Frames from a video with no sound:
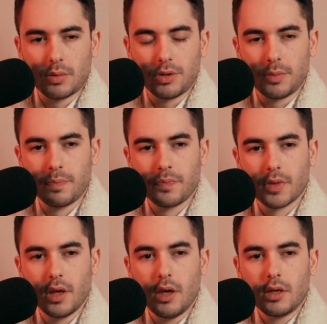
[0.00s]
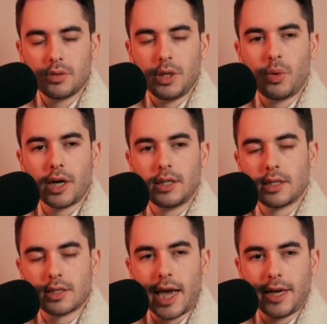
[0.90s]
But so he wanted to
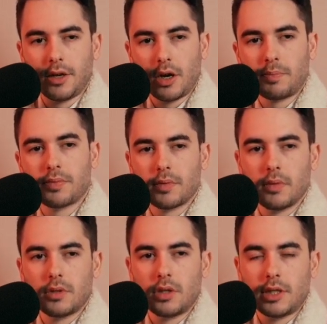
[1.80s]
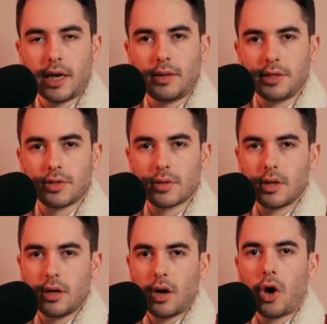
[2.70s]
sign up to tell his
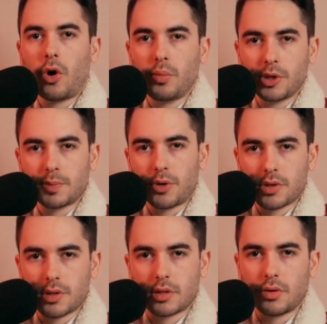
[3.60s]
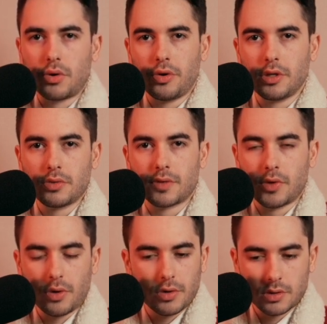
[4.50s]
homeless person stories, which of
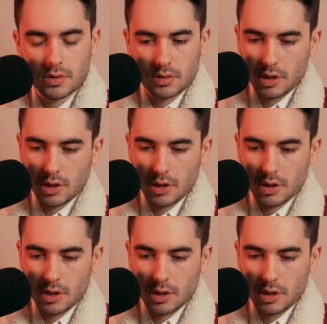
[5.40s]
course